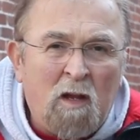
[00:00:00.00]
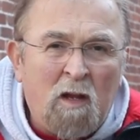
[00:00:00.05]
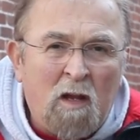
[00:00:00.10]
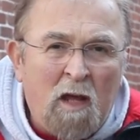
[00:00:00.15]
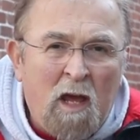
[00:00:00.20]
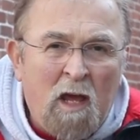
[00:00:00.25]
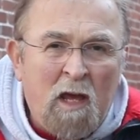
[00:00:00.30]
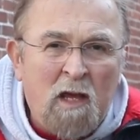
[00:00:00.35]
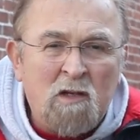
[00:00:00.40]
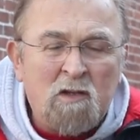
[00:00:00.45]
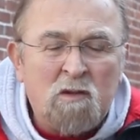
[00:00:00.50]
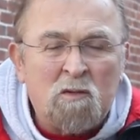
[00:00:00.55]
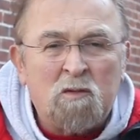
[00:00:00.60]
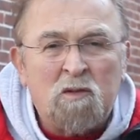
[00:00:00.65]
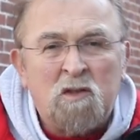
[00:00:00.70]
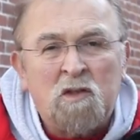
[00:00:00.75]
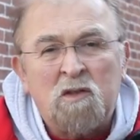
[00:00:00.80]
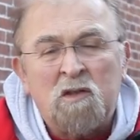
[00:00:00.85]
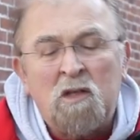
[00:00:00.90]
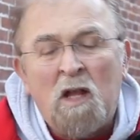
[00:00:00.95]
Hayes
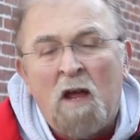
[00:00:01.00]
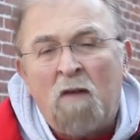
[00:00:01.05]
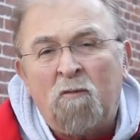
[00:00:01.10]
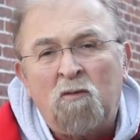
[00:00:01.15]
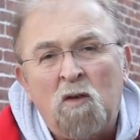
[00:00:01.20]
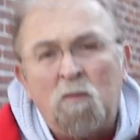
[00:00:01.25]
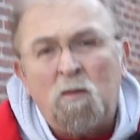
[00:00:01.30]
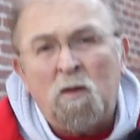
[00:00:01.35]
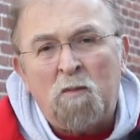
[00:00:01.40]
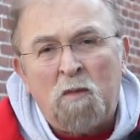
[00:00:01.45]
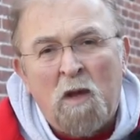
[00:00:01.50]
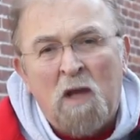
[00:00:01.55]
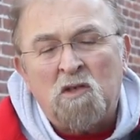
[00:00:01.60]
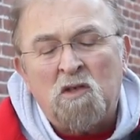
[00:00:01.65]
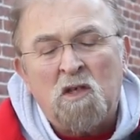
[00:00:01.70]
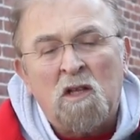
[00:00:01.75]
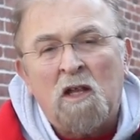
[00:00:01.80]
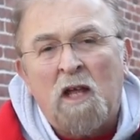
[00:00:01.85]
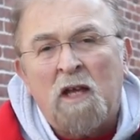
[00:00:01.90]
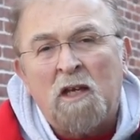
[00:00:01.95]
was his nephew, but
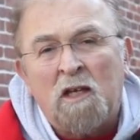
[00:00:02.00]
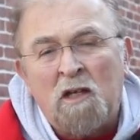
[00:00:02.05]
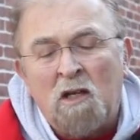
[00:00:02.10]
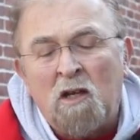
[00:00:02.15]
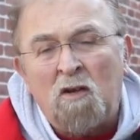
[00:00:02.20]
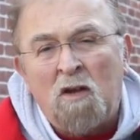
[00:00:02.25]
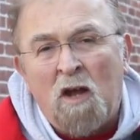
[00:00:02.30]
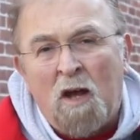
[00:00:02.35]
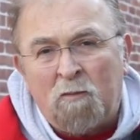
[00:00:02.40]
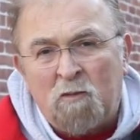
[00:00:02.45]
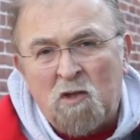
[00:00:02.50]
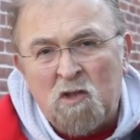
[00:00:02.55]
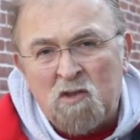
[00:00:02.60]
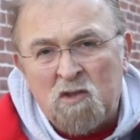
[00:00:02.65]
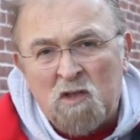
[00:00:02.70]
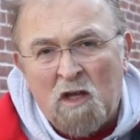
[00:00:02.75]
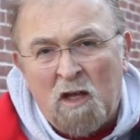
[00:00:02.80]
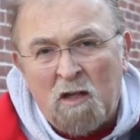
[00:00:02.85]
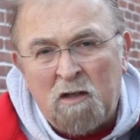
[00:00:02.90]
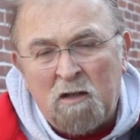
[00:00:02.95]
basically like an adopted
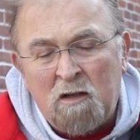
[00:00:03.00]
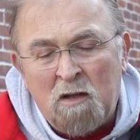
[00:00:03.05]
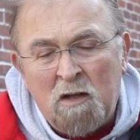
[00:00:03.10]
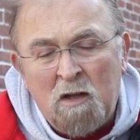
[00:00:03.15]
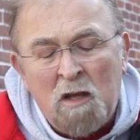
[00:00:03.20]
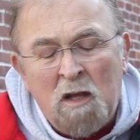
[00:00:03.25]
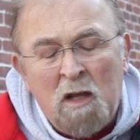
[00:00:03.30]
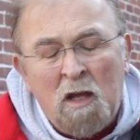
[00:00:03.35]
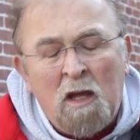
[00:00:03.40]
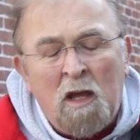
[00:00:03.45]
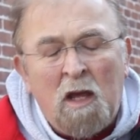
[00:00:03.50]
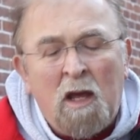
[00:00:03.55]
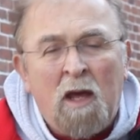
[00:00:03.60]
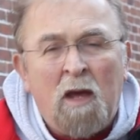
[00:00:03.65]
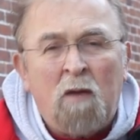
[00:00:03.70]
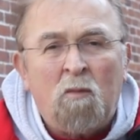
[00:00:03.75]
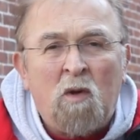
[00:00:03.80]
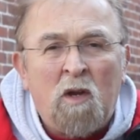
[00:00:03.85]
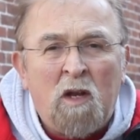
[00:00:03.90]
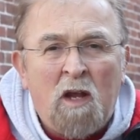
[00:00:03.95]
son.
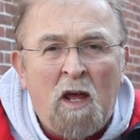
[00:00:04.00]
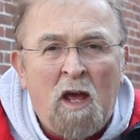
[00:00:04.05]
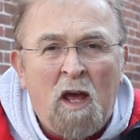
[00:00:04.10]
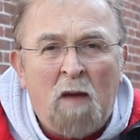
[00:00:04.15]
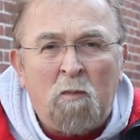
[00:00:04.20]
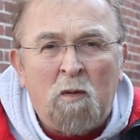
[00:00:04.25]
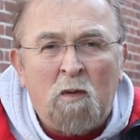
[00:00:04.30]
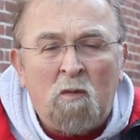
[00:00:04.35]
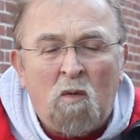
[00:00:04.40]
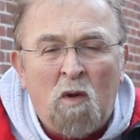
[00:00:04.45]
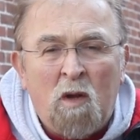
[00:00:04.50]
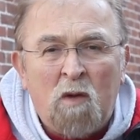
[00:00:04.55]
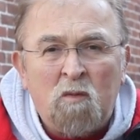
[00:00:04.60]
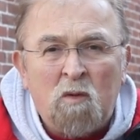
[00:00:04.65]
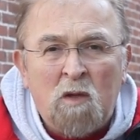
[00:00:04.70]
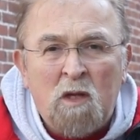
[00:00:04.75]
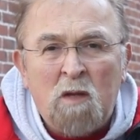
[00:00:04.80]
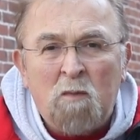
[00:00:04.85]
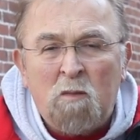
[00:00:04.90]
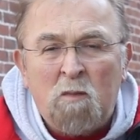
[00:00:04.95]
And what happened was
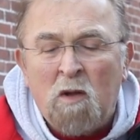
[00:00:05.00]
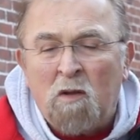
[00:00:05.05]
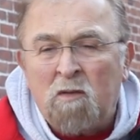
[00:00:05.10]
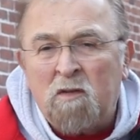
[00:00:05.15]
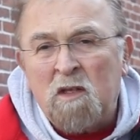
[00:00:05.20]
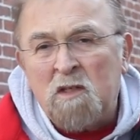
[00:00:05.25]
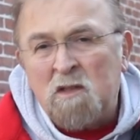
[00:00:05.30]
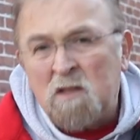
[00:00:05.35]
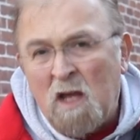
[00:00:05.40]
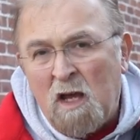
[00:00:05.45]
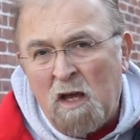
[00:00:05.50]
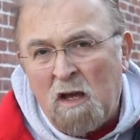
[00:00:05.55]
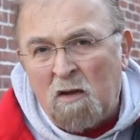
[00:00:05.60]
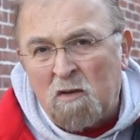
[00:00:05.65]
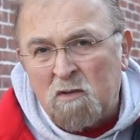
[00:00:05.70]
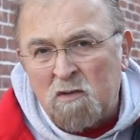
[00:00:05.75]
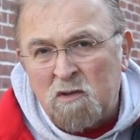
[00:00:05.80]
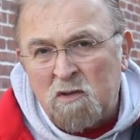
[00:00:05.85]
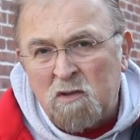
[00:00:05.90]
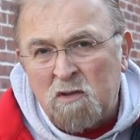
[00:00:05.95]
when he built this
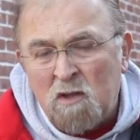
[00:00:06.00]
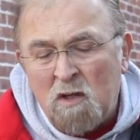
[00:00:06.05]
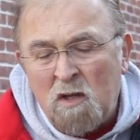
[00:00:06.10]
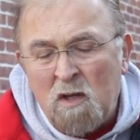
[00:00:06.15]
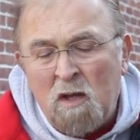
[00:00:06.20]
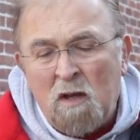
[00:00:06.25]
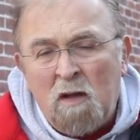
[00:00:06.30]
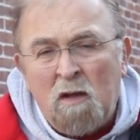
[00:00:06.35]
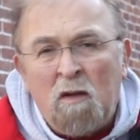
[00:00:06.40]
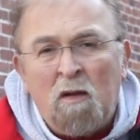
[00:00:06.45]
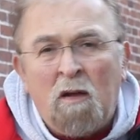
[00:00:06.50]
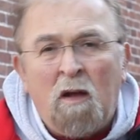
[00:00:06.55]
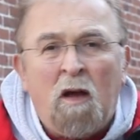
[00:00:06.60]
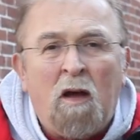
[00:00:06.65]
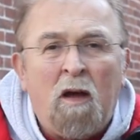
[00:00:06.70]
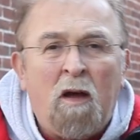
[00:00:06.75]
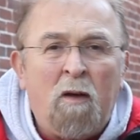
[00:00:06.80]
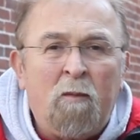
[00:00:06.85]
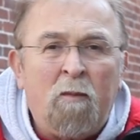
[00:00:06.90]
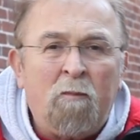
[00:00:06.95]
house,
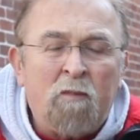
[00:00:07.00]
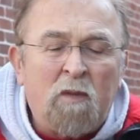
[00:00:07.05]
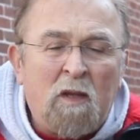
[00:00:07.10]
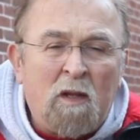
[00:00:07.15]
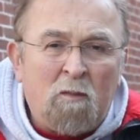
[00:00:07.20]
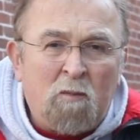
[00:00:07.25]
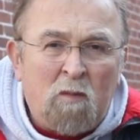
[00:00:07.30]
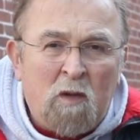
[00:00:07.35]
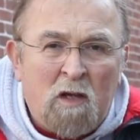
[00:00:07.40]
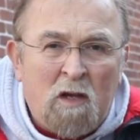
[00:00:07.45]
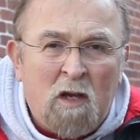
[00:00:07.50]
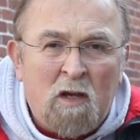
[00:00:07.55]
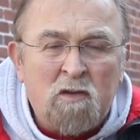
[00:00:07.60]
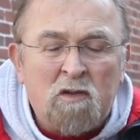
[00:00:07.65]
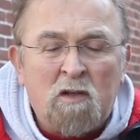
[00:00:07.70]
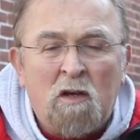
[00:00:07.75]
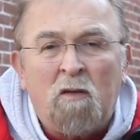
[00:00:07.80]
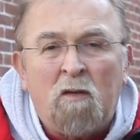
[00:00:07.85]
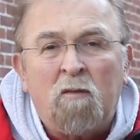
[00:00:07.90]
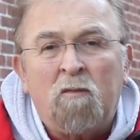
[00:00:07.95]

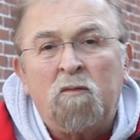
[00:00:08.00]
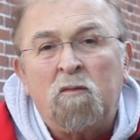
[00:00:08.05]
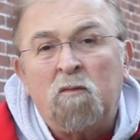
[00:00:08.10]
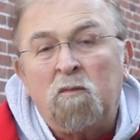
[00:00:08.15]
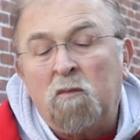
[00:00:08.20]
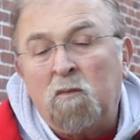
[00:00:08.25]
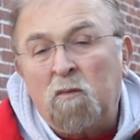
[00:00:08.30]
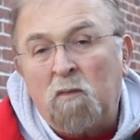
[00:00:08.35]
because of